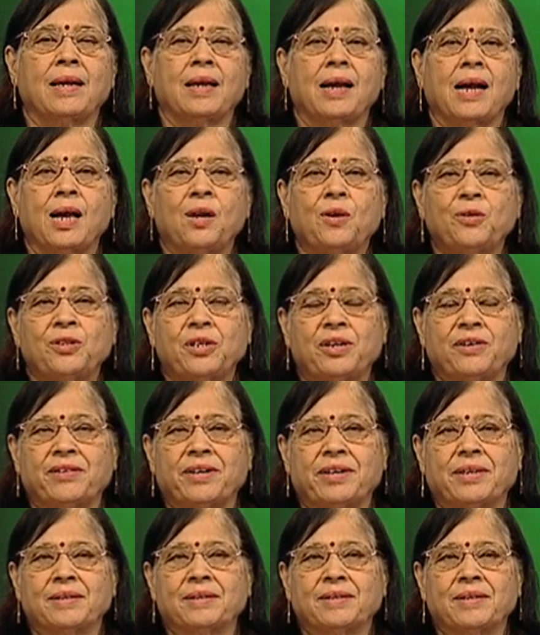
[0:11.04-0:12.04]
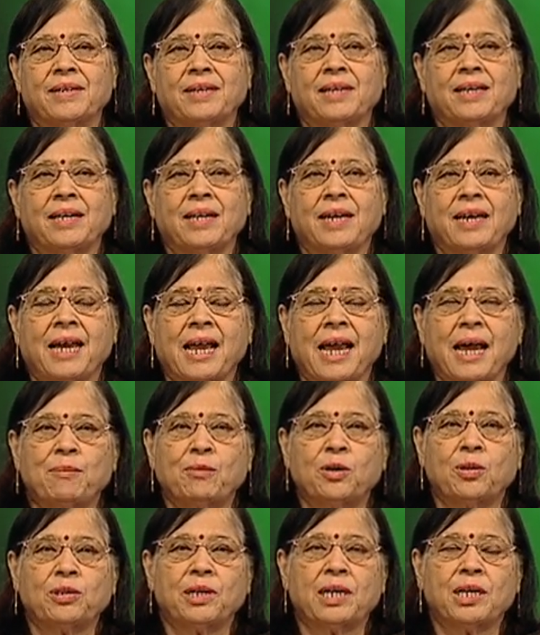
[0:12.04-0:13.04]
Hello children, I am
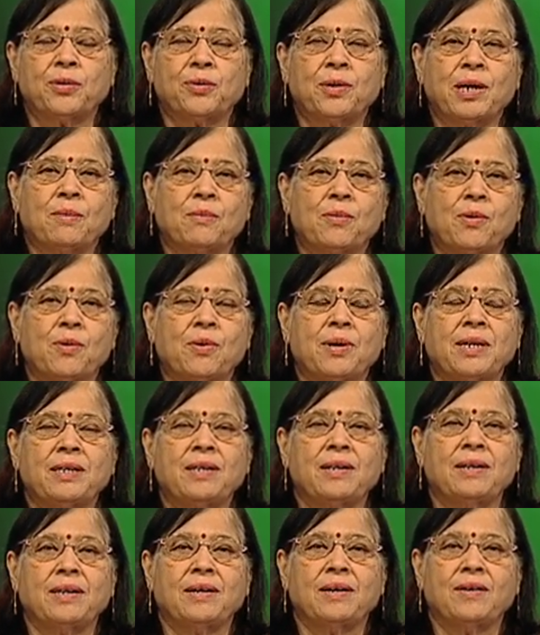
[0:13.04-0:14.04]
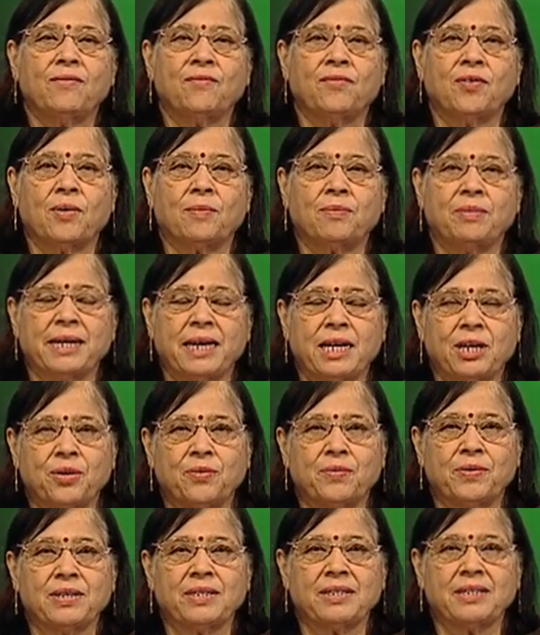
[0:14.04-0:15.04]
Dr. Aruna Mohan from Delhi
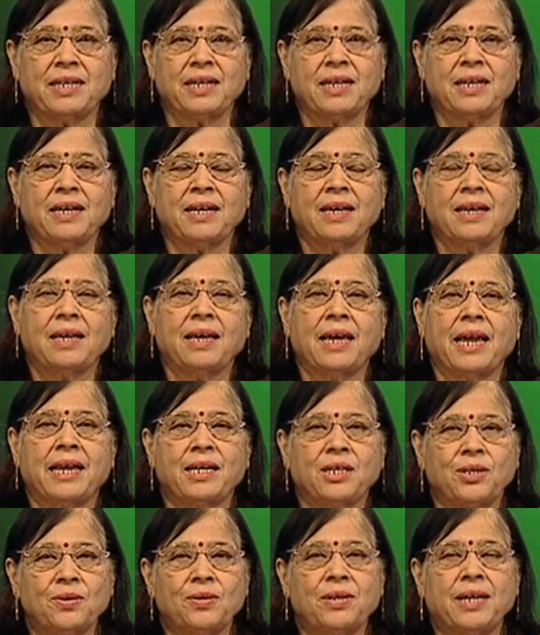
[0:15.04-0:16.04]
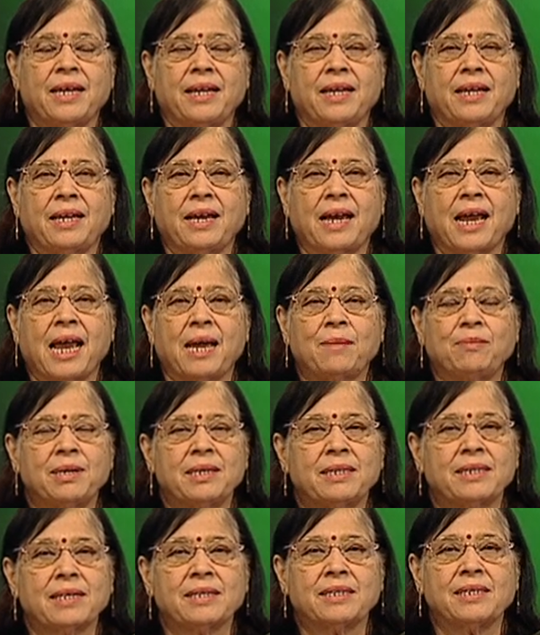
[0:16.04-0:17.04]
University and today I am
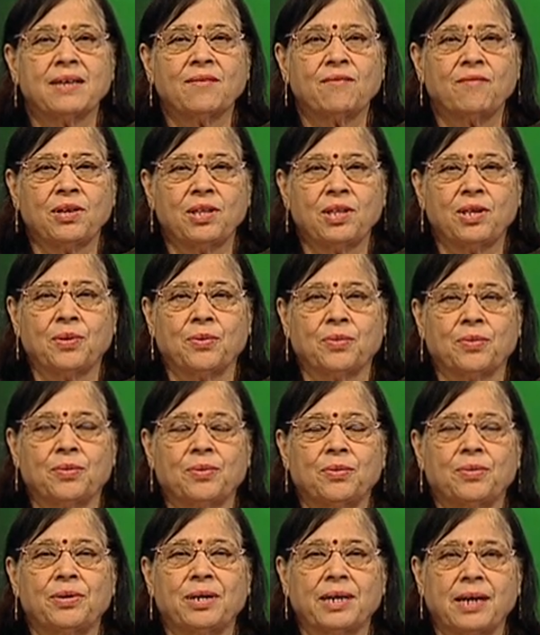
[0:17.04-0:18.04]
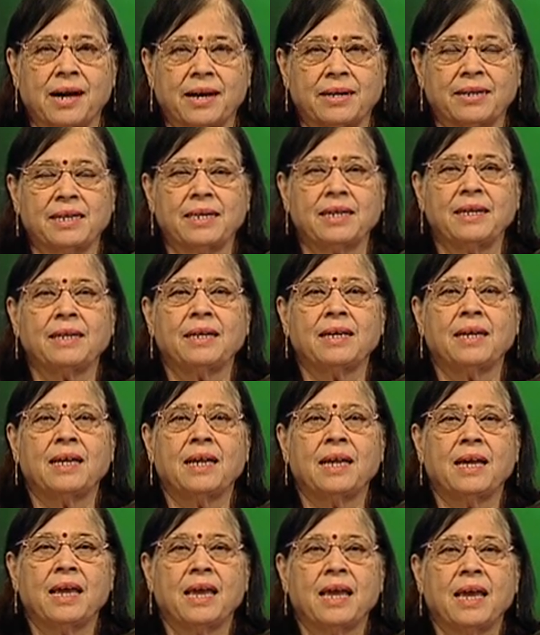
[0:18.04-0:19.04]
discussing with you regarding
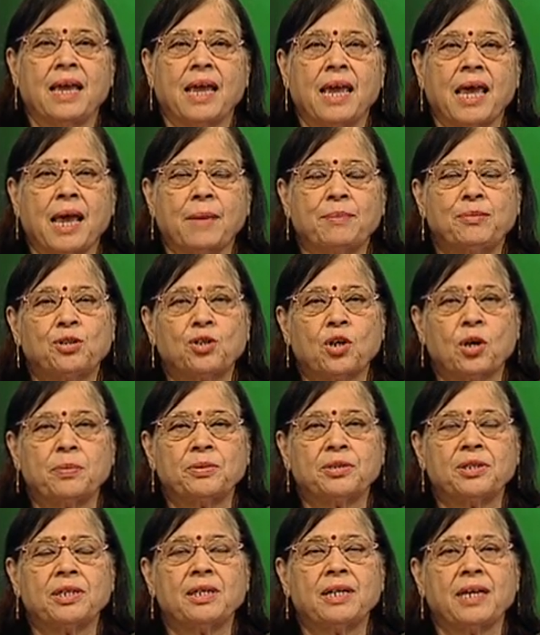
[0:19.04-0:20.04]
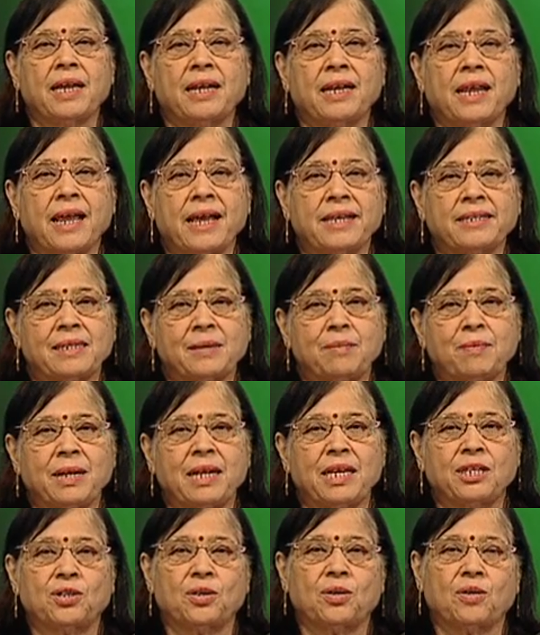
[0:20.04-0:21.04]
absorption and
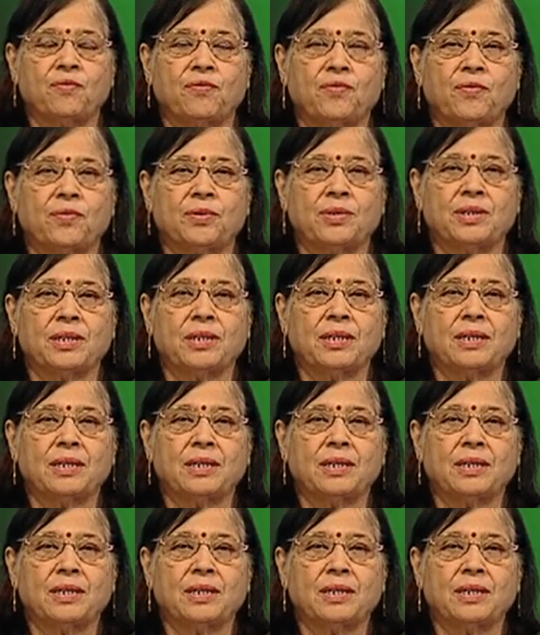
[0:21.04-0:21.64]
assimilation of food.